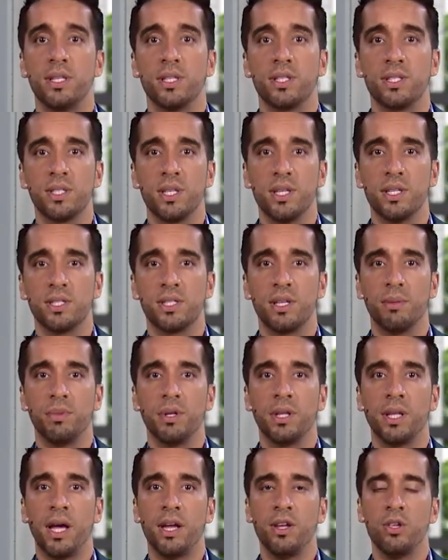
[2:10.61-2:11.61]
It's it's
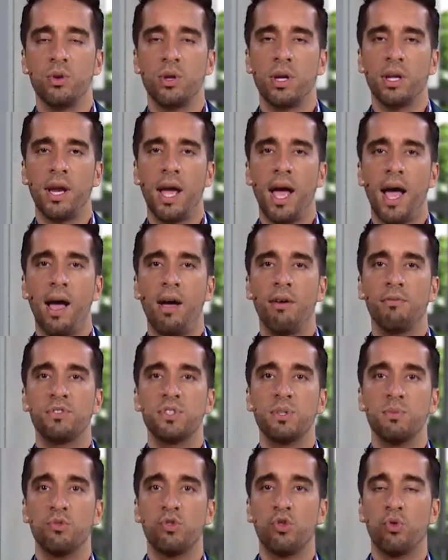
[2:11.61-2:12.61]
something that you can have
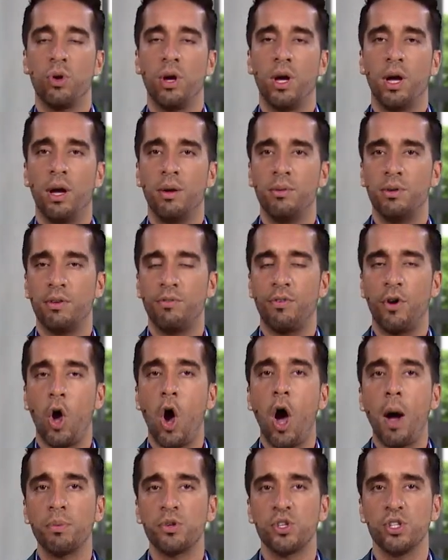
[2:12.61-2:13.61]
some uh, different
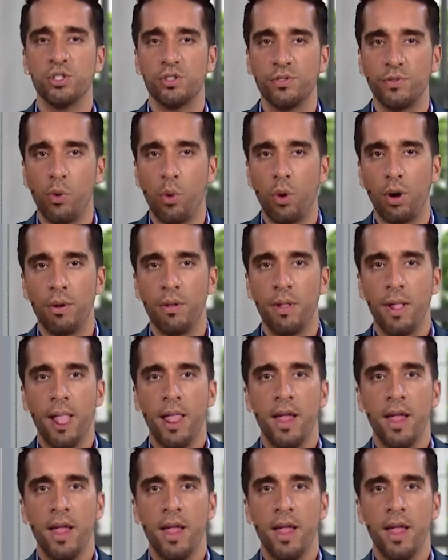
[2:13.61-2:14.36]
options for.